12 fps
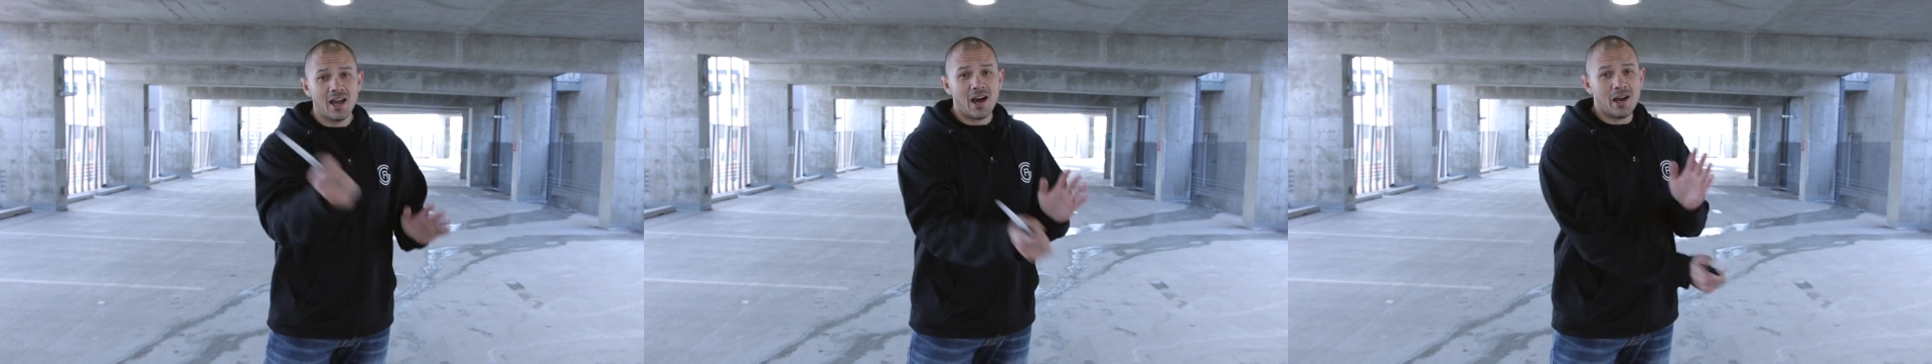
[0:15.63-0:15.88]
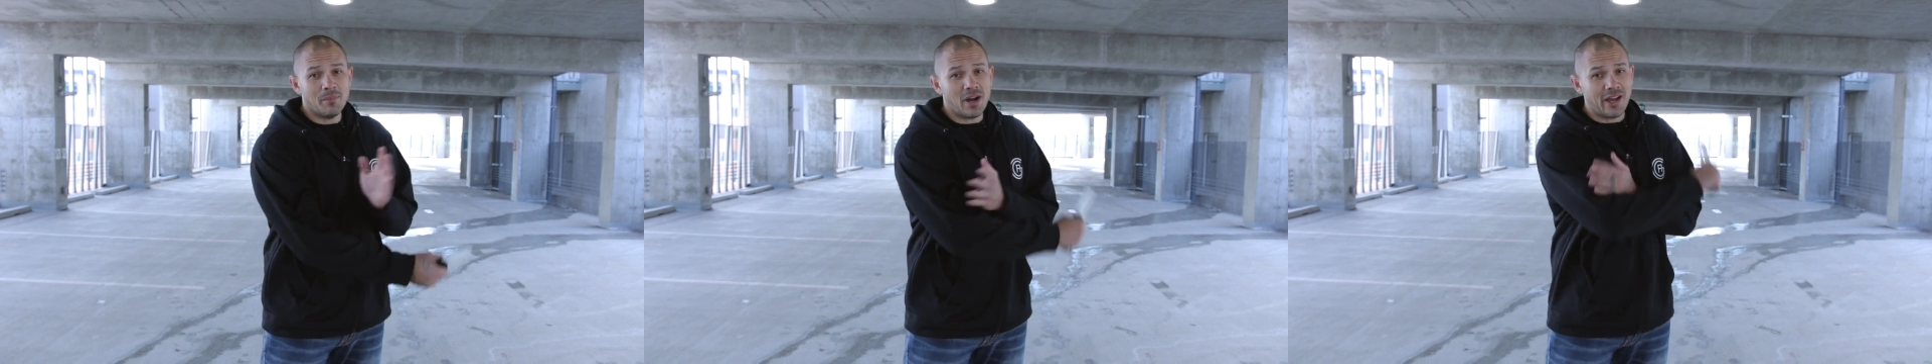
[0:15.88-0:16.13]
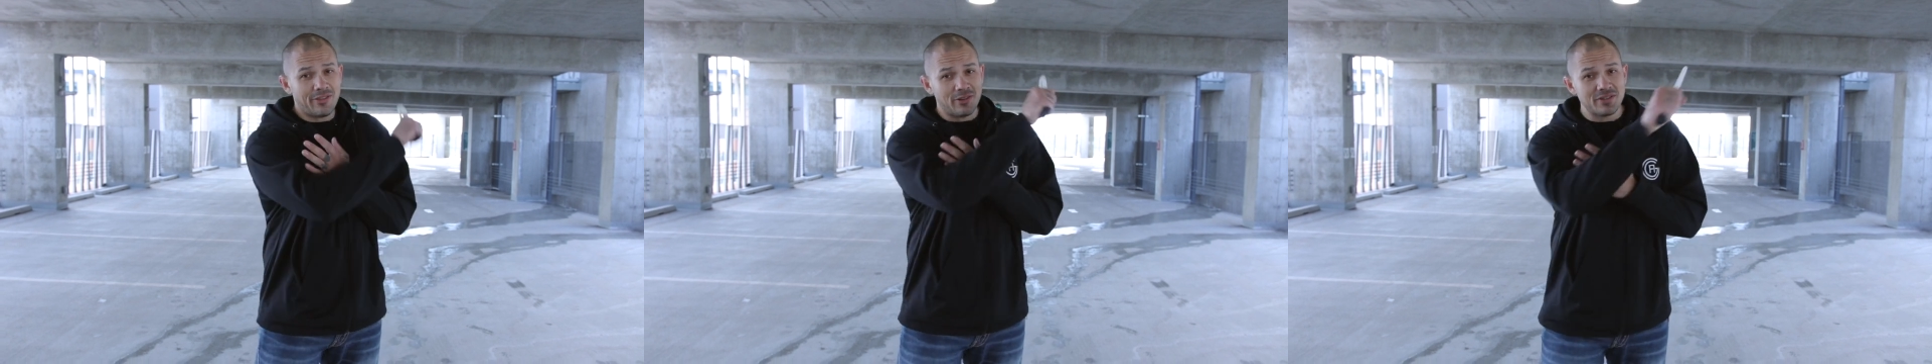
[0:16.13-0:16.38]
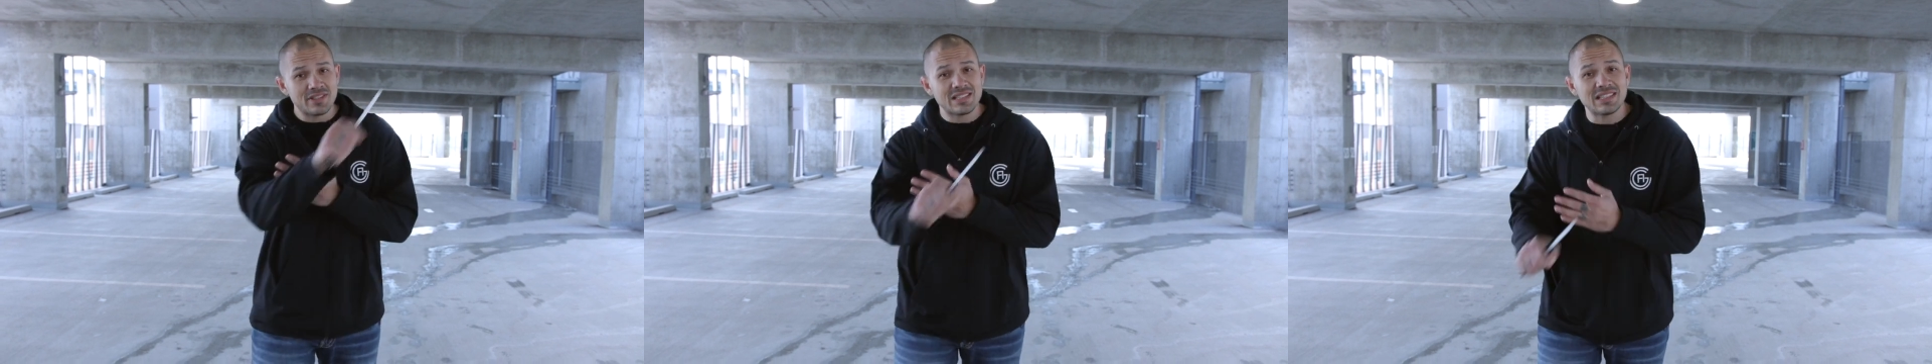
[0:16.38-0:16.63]
I'm
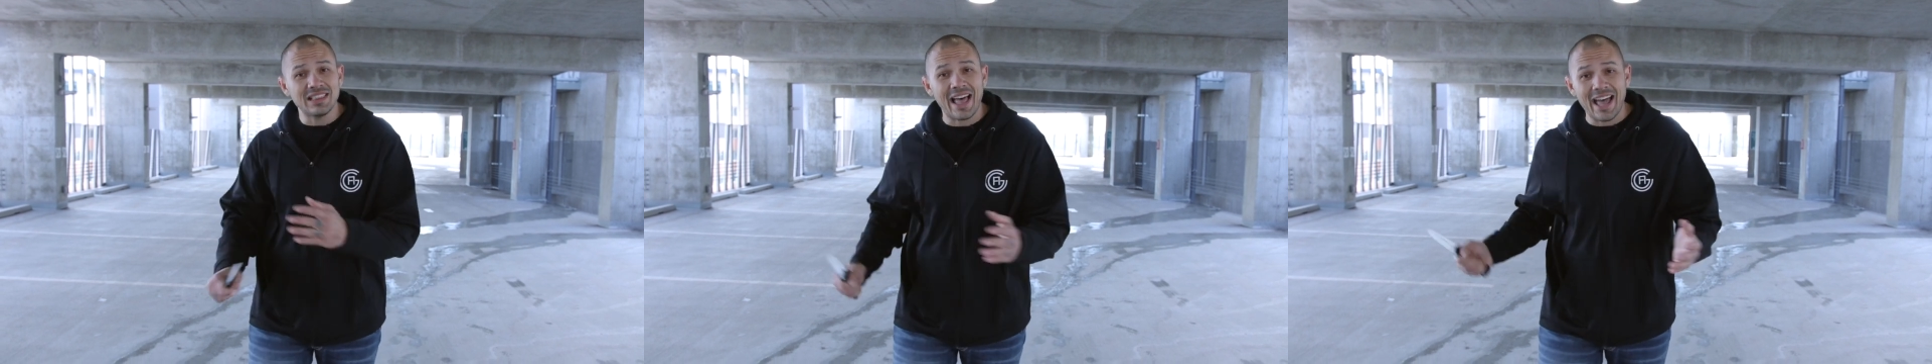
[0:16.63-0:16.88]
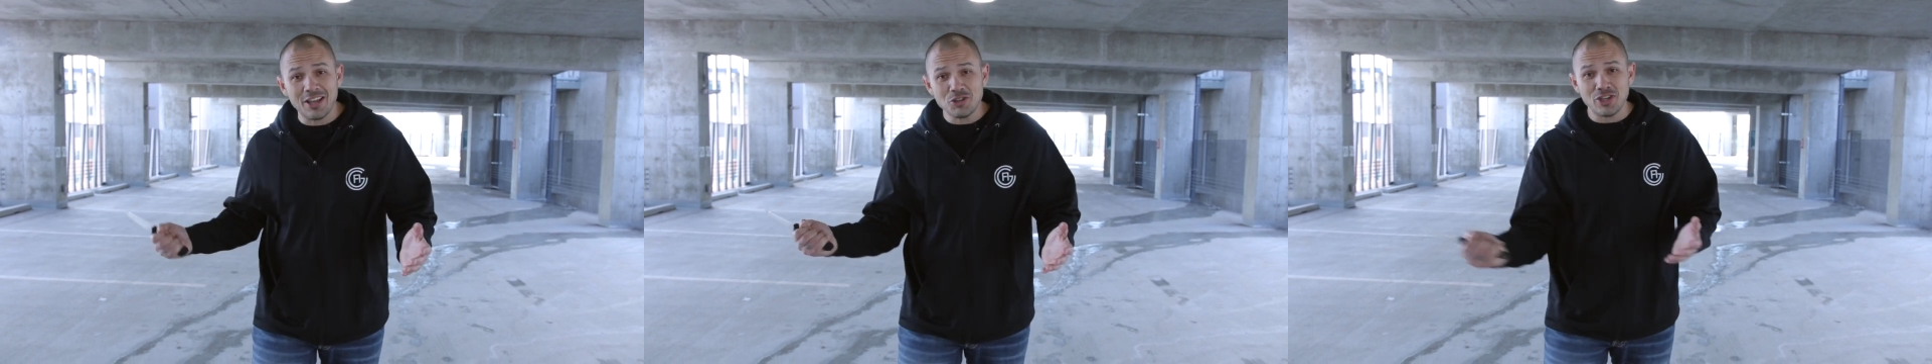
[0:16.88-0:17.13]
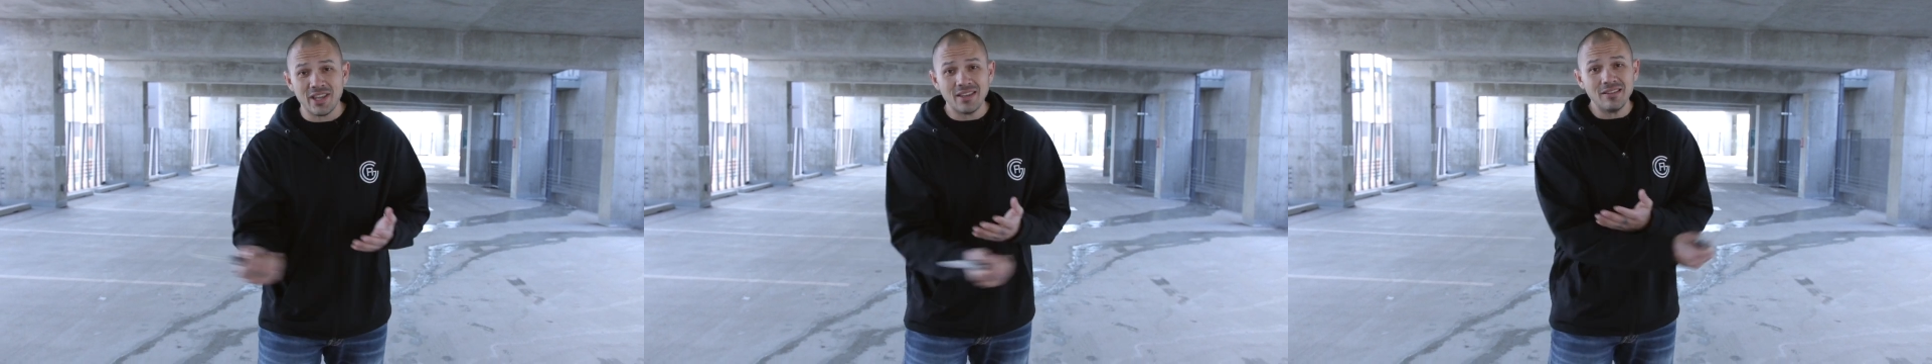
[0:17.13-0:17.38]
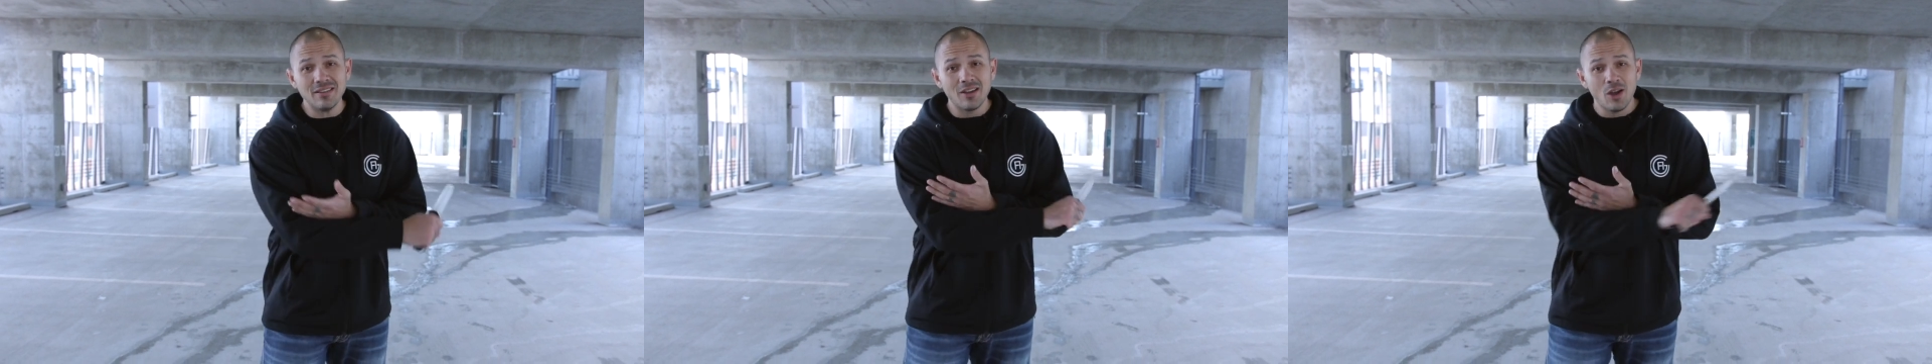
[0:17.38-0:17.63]
either
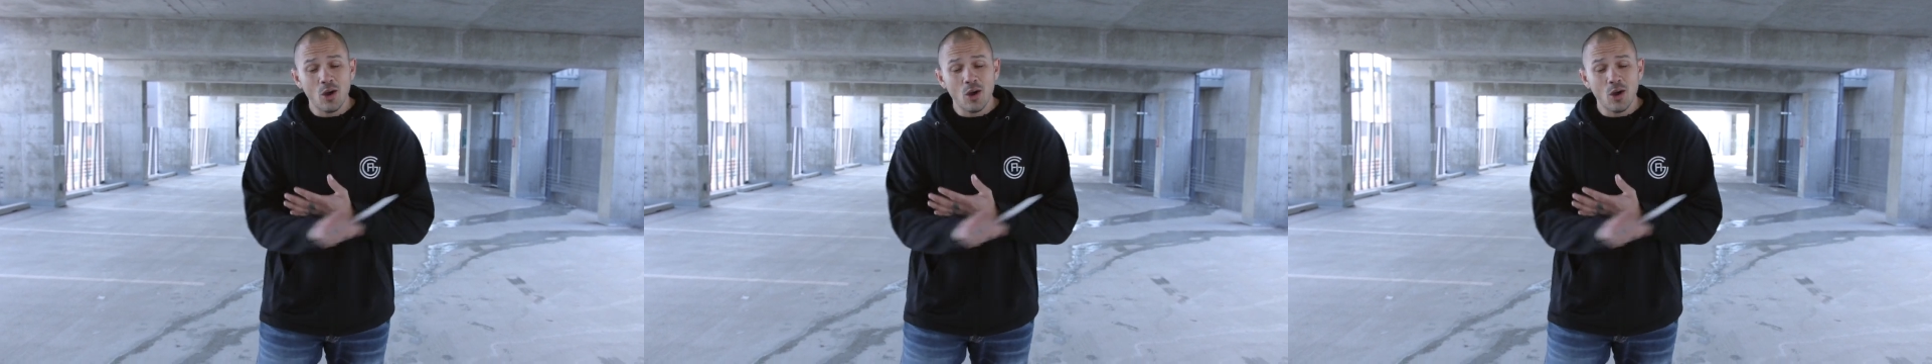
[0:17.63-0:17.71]
slashing